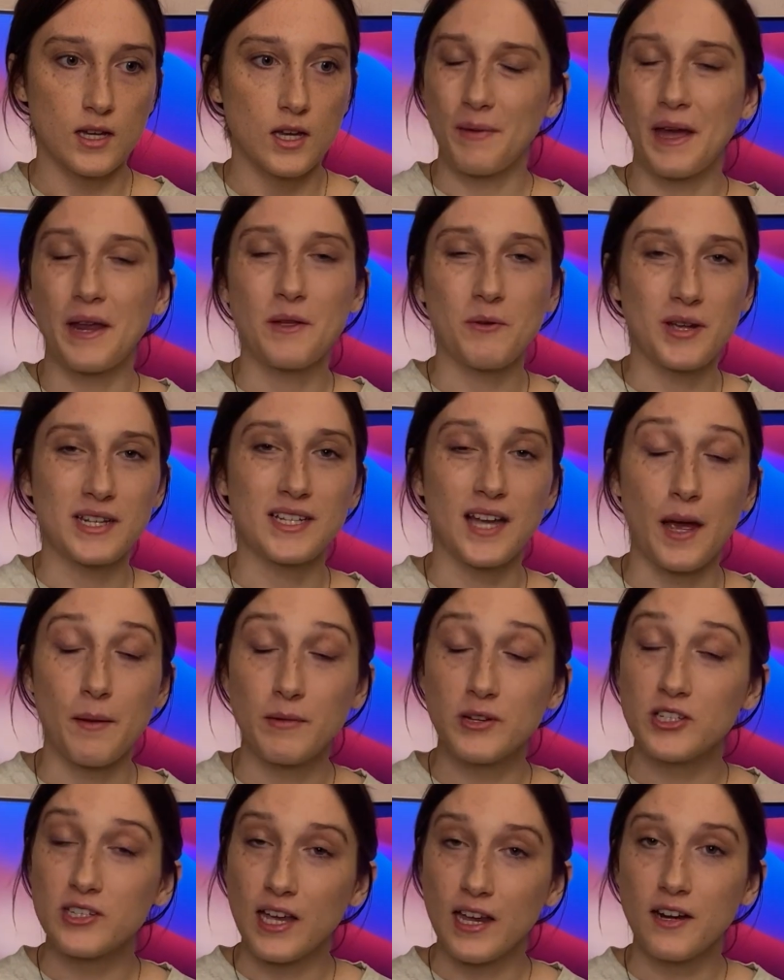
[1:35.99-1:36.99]
But anyways, I'm
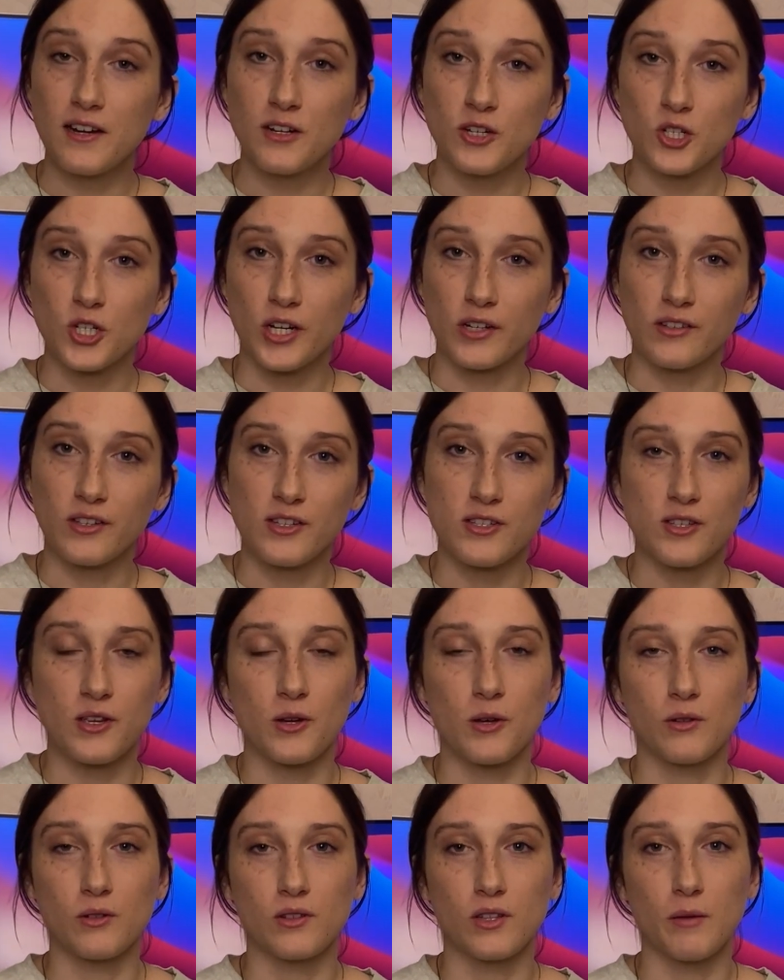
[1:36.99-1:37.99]
excited to share this,
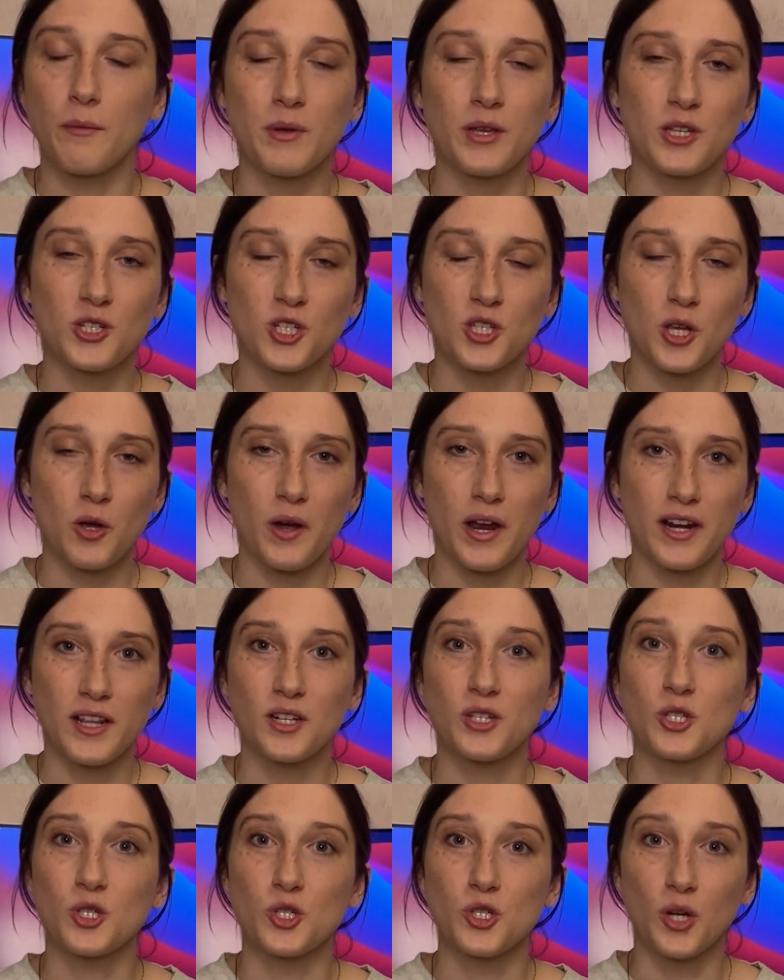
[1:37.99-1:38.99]
so let me just go ahead
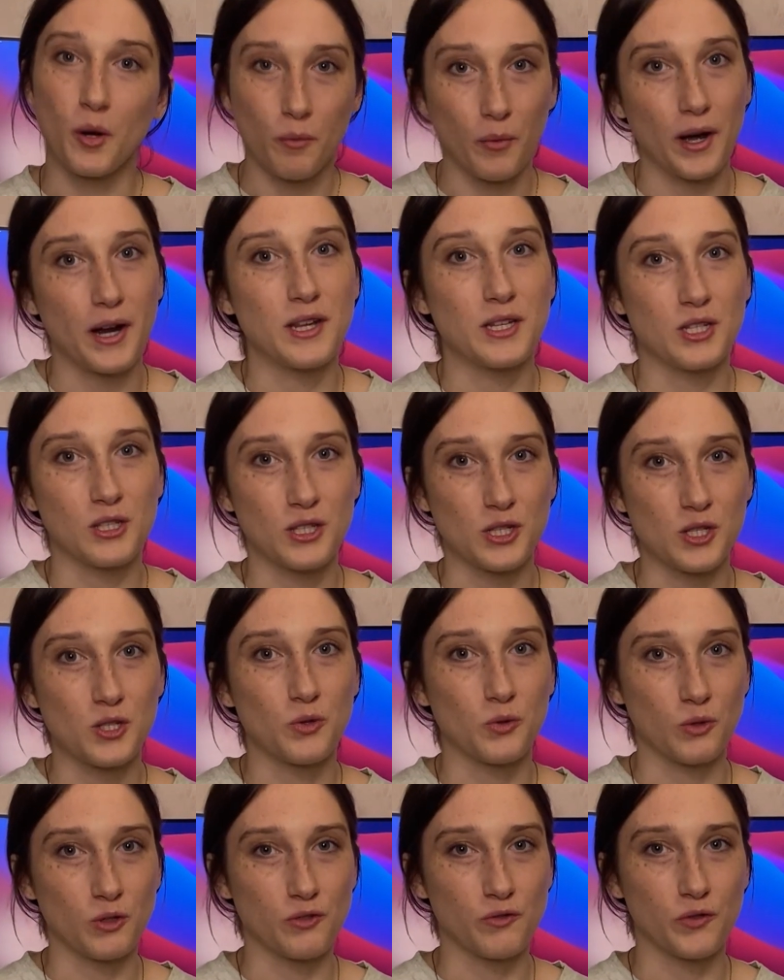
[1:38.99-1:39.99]
and jump right into these
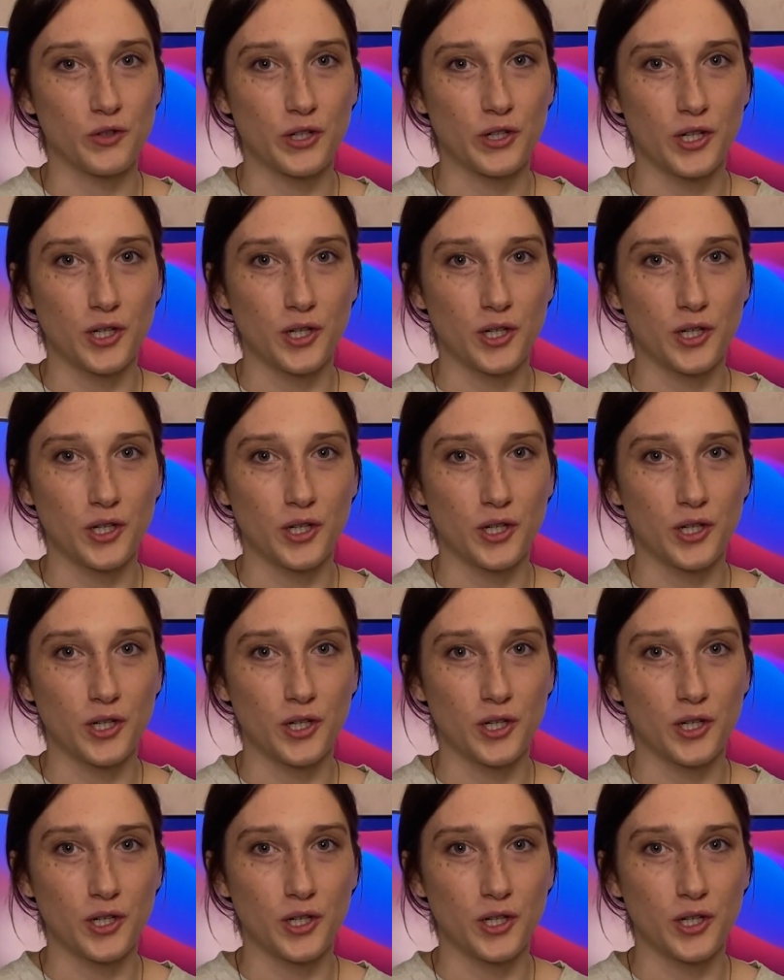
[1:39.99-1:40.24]
tools for you.